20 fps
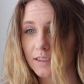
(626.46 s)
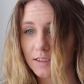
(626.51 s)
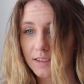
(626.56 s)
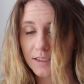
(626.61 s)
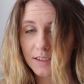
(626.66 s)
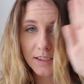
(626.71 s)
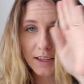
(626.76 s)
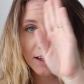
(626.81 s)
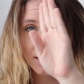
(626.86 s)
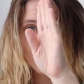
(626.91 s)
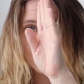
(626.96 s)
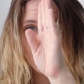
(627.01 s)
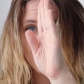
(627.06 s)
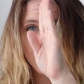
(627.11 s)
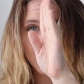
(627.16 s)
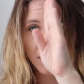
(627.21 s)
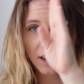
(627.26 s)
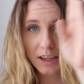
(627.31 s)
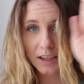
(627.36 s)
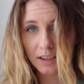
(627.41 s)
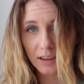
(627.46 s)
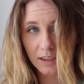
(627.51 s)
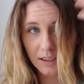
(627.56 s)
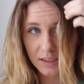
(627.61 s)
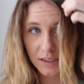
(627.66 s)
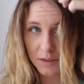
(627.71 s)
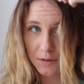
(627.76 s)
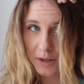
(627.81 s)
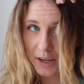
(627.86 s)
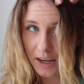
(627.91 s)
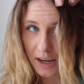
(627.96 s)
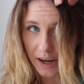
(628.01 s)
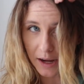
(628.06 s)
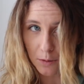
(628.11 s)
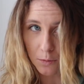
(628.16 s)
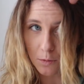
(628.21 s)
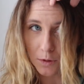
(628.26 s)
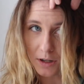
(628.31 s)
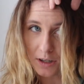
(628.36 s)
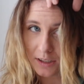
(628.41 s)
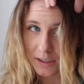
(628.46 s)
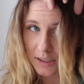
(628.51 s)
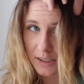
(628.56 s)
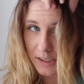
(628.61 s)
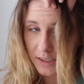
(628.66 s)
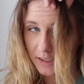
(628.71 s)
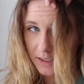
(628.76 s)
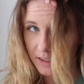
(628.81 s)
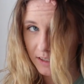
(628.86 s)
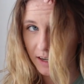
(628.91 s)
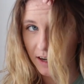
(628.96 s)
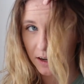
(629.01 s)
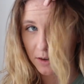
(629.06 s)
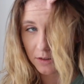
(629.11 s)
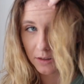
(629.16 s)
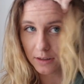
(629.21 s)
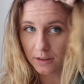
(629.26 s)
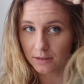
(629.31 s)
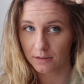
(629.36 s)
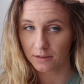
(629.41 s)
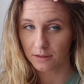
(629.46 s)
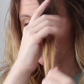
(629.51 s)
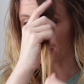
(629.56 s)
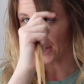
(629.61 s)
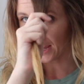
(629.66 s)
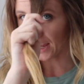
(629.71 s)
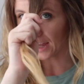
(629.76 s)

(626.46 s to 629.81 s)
instead of working this way, I work down. So I